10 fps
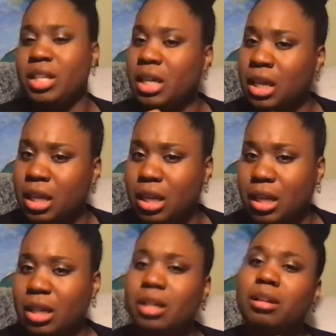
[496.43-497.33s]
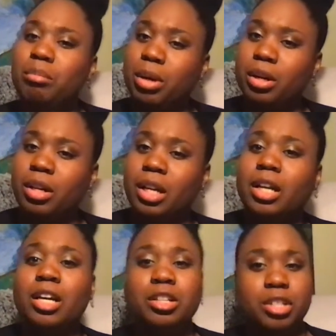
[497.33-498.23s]
He, Purdy,
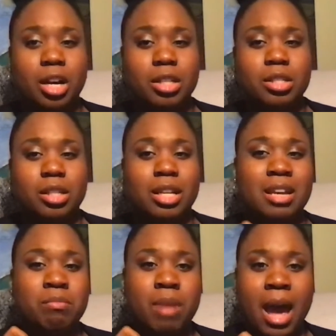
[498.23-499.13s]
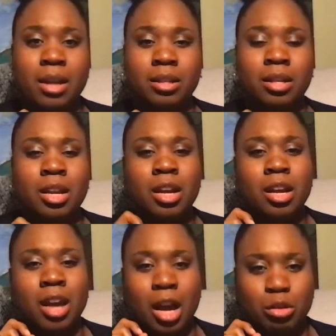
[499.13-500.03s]
Johnson, and Batten
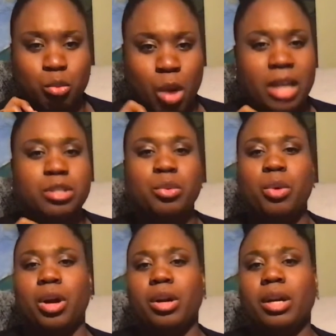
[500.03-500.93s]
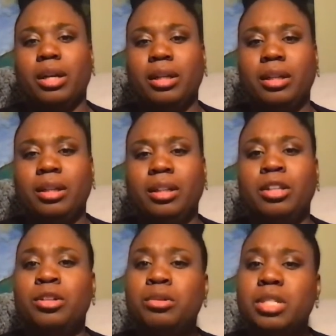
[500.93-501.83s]
got right to work.
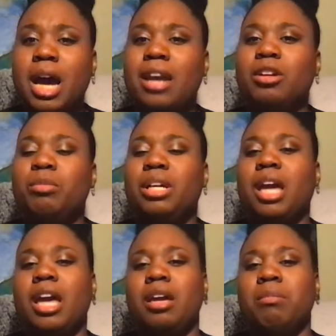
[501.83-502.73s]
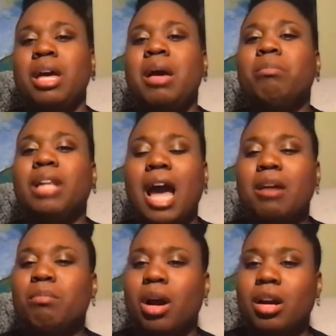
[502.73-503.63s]
The new title became Black
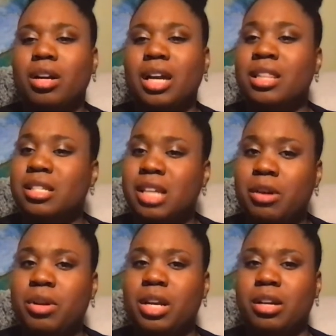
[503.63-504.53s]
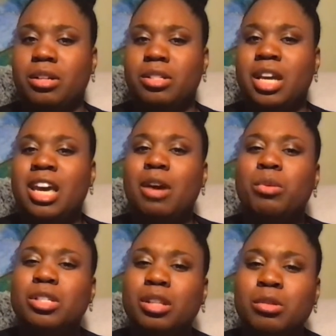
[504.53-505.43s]
Bart and the Sacred Hills and
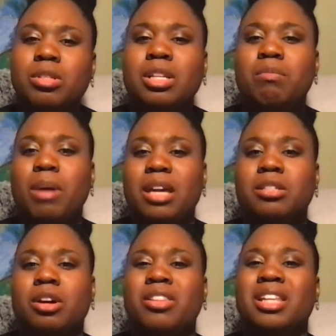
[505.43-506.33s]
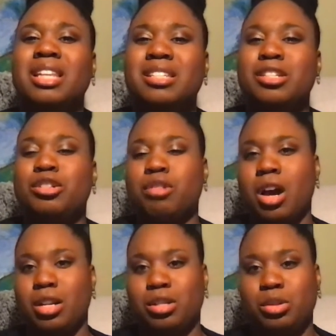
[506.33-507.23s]
was loosely based on the
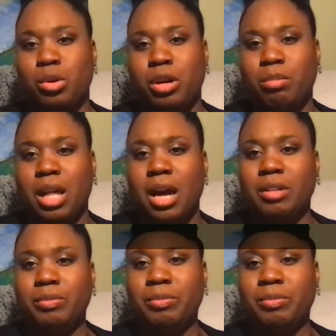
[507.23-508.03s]
Lysistrata story plot.